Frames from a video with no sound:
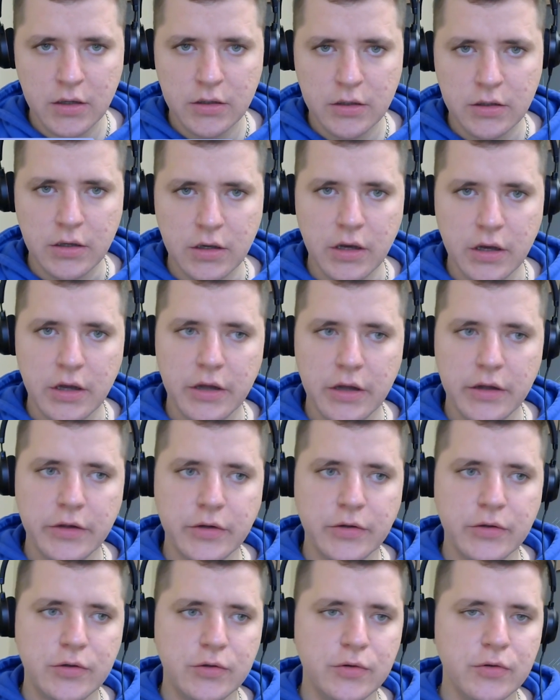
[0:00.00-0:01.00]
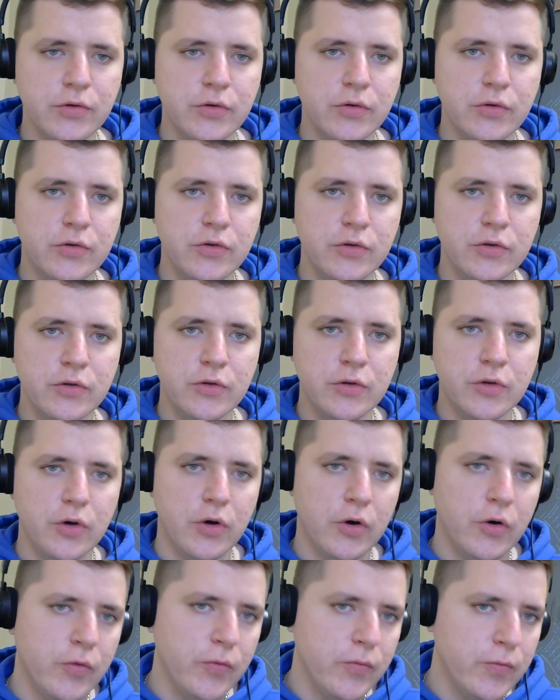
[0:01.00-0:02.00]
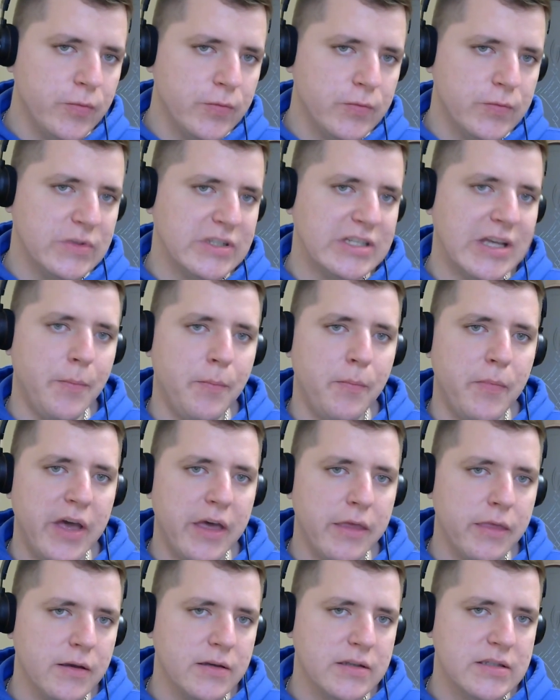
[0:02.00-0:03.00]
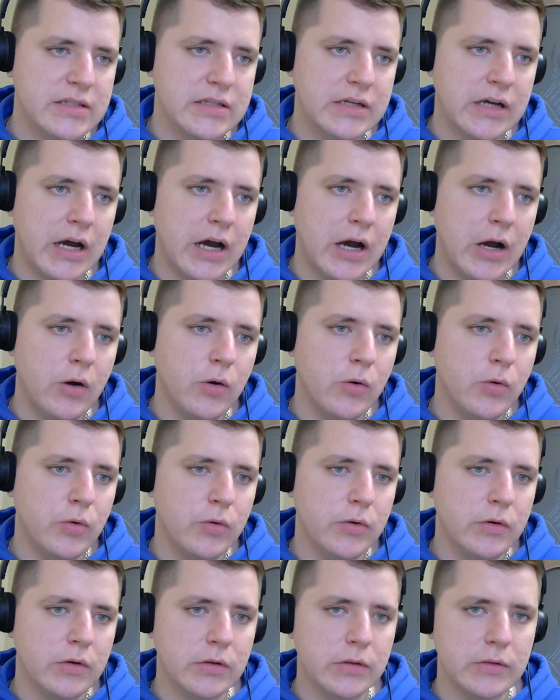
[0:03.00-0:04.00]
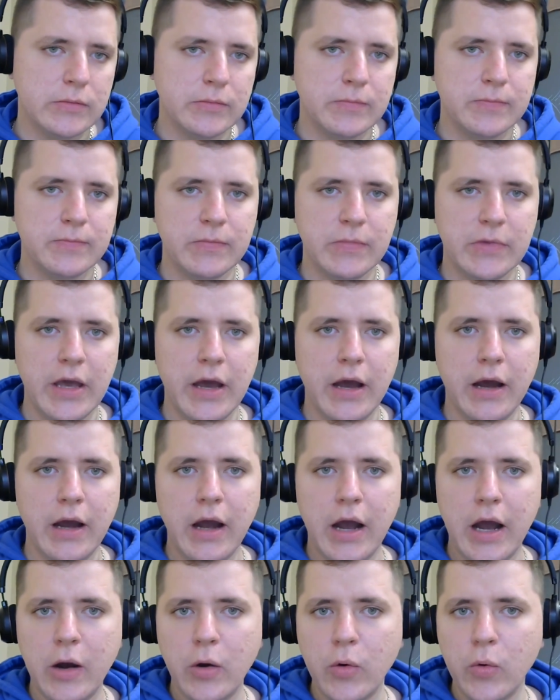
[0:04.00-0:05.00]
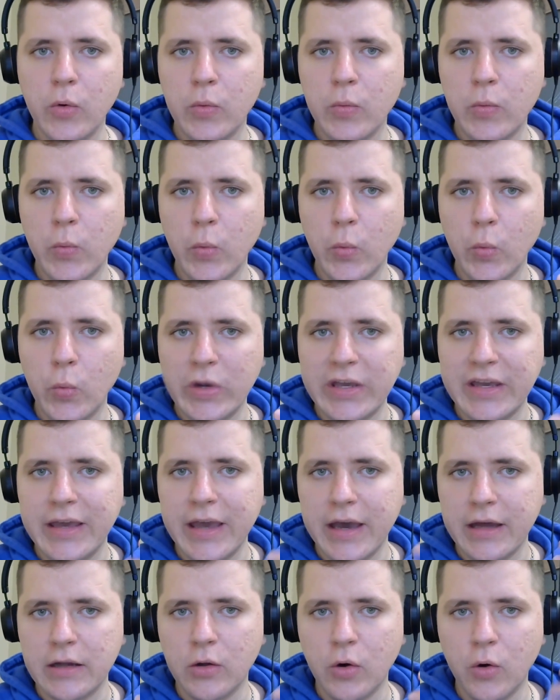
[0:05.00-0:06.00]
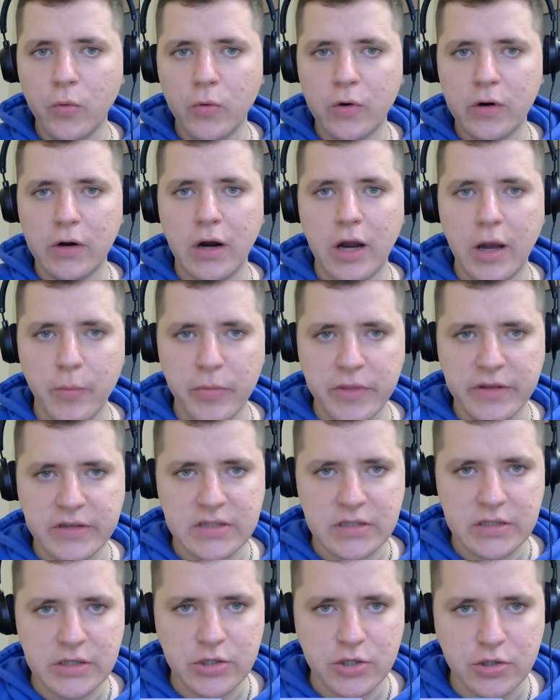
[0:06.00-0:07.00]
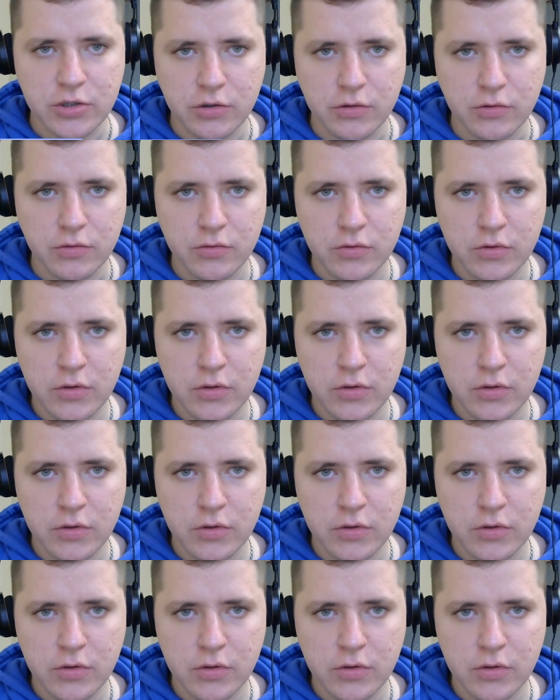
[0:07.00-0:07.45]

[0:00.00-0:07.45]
Do you know some methods how we can overcome this issue